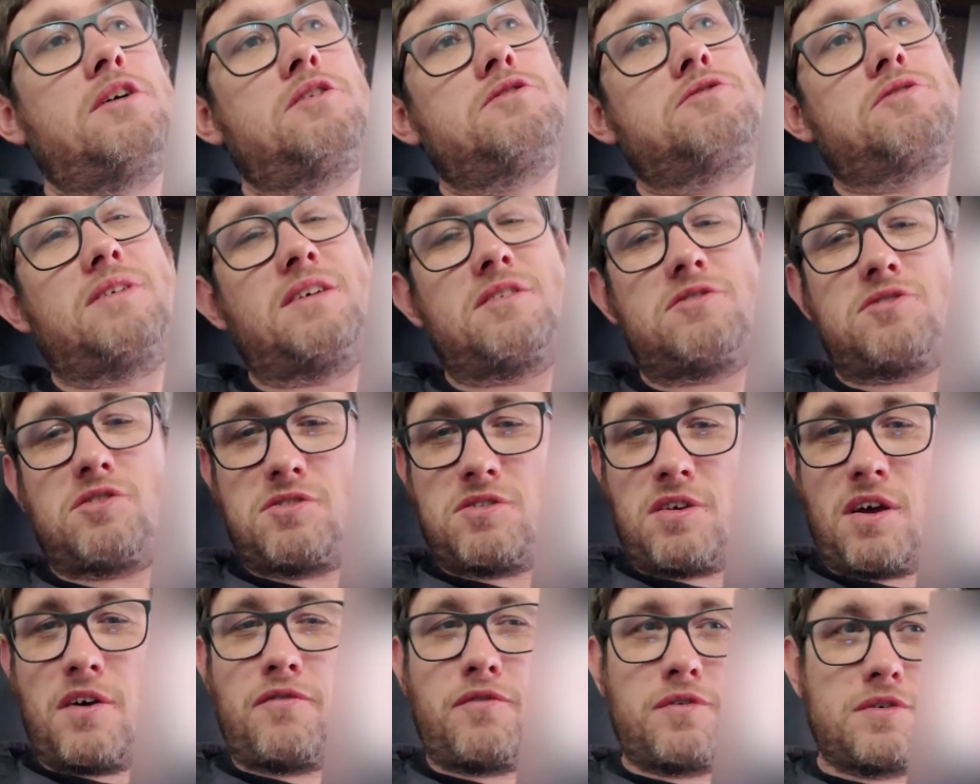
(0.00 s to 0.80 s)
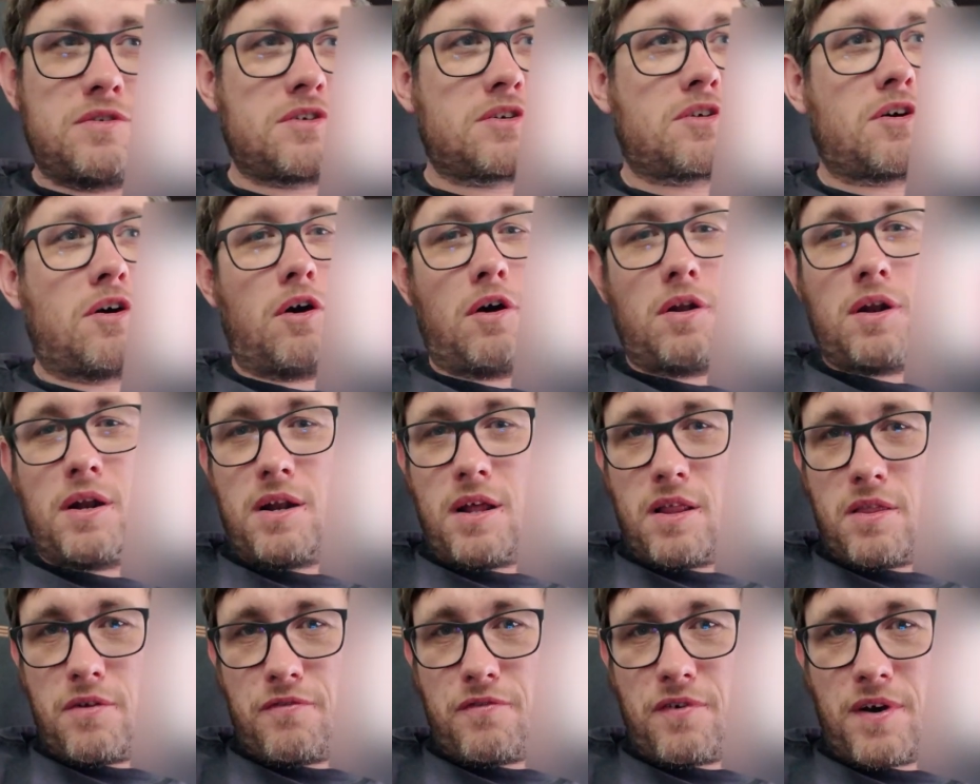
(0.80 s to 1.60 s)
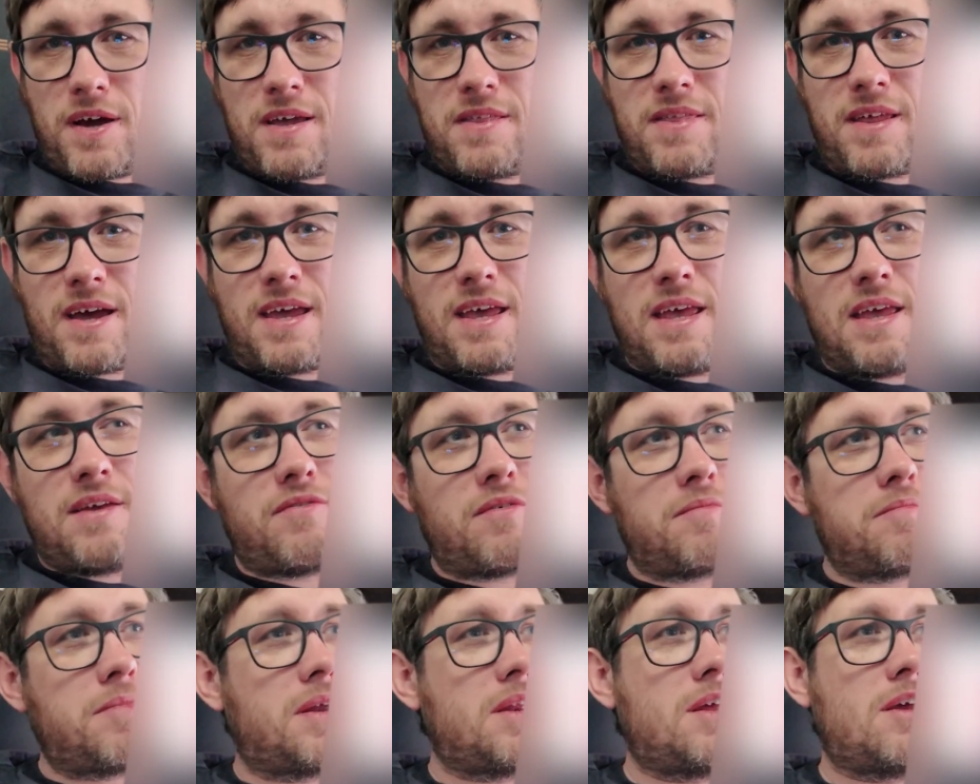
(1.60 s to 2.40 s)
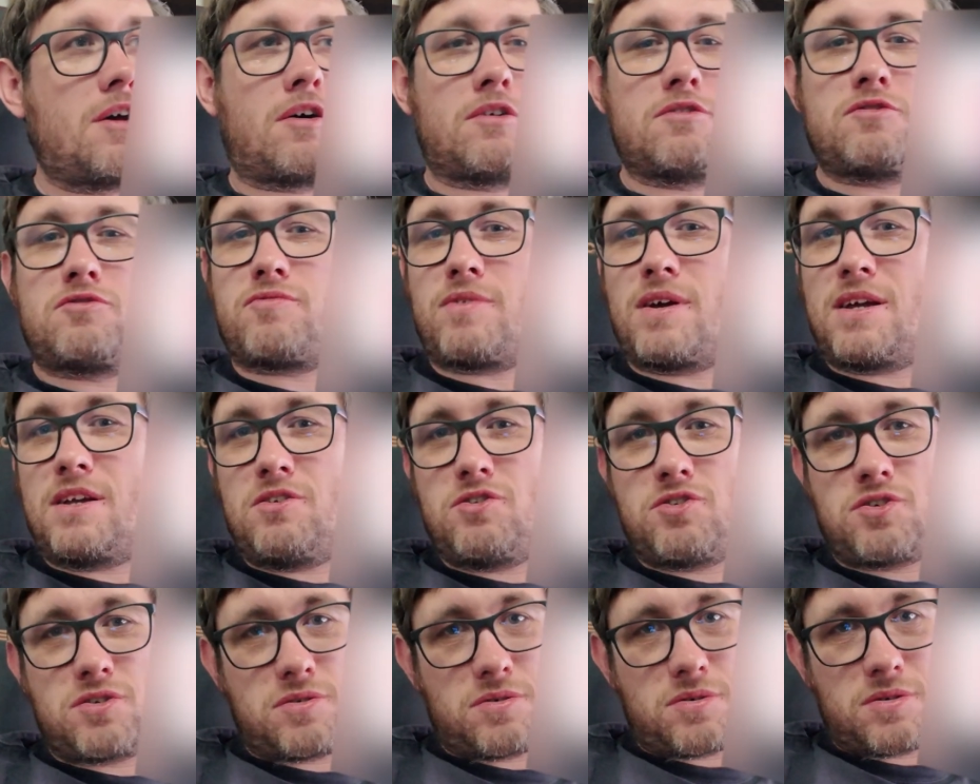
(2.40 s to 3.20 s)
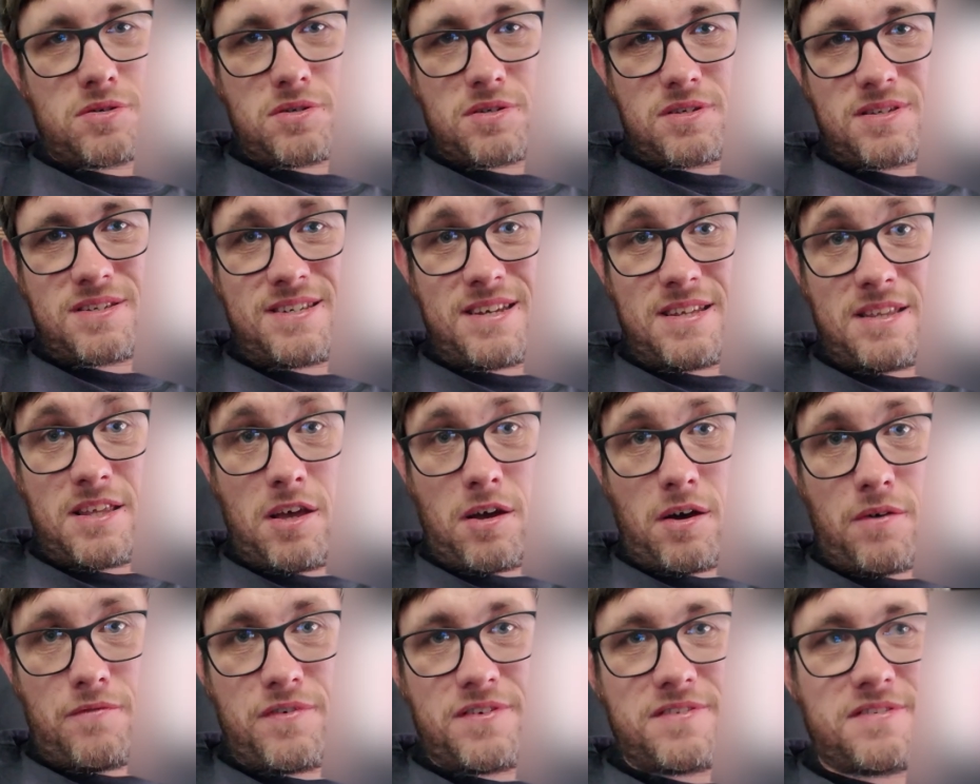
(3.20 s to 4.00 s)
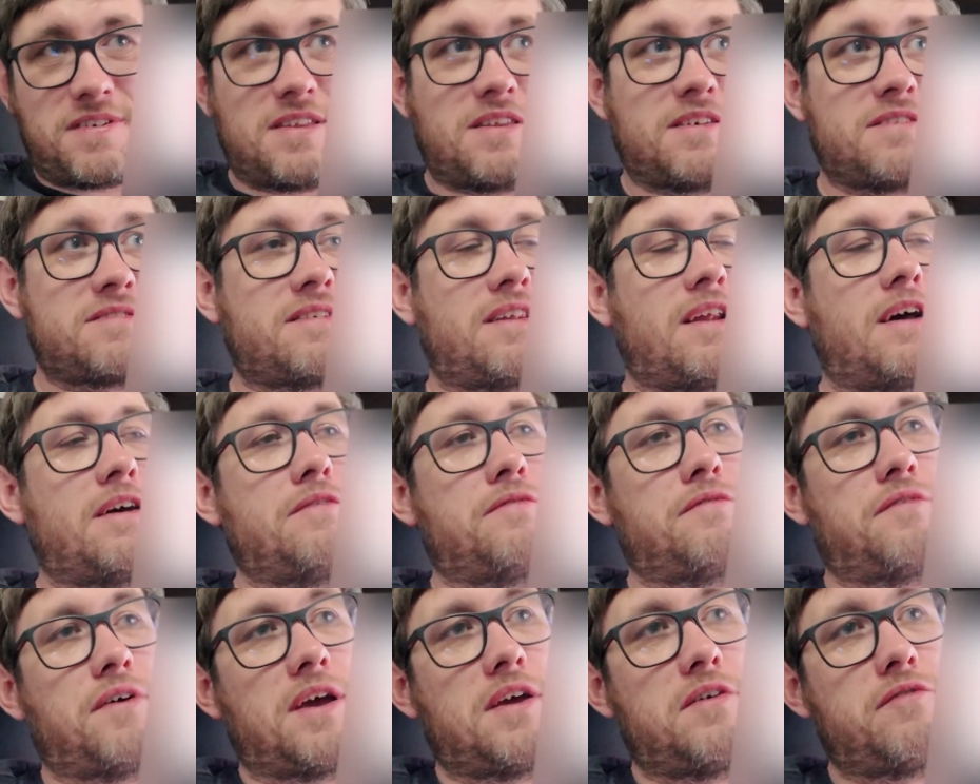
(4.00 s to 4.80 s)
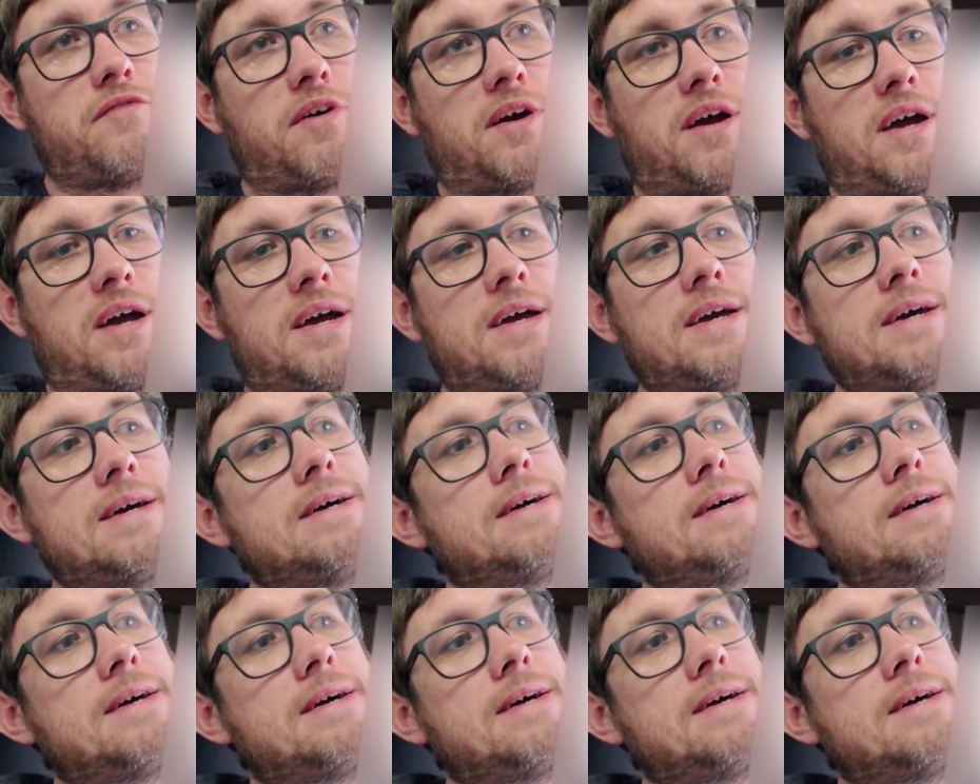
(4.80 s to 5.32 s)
So this is a tough one to call. Another fight in that even money odds range. Sidey obviously the slight favourite.